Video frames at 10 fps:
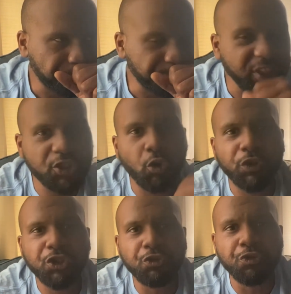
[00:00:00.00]
so
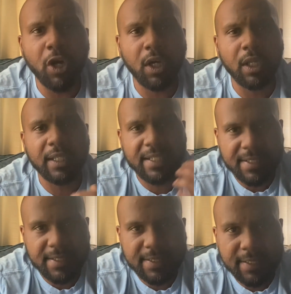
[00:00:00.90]
when you
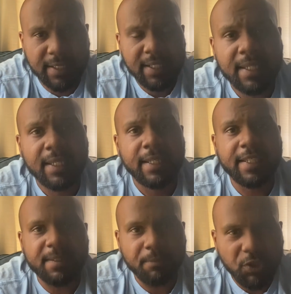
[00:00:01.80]
listen to
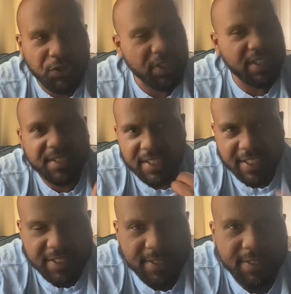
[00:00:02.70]
his music, this
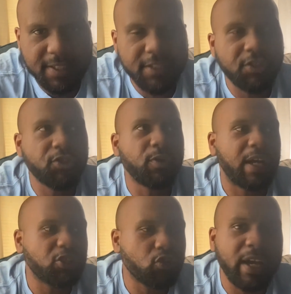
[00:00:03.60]
King's Disease 2,
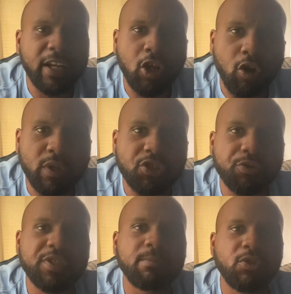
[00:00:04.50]
I try to go into
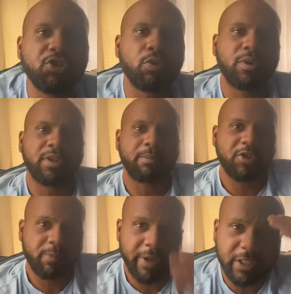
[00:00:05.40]
his music with a
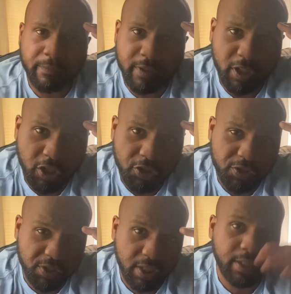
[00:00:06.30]
perspective and an
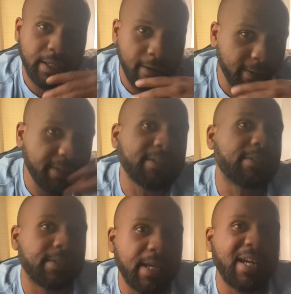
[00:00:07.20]
understanding that, okay, this
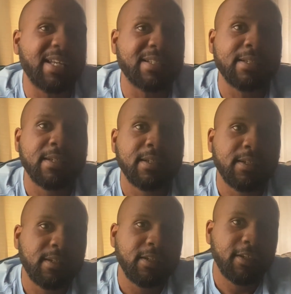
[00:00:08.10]
is Nas.
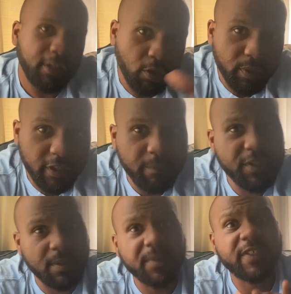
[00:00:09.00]
He gonna give me
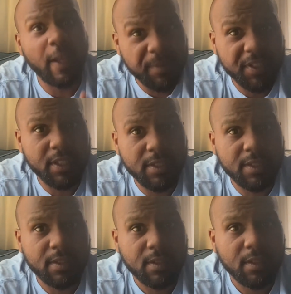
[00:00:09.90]
some
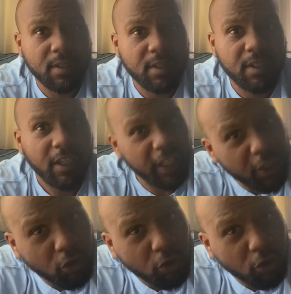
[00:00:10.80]
substance. He gonna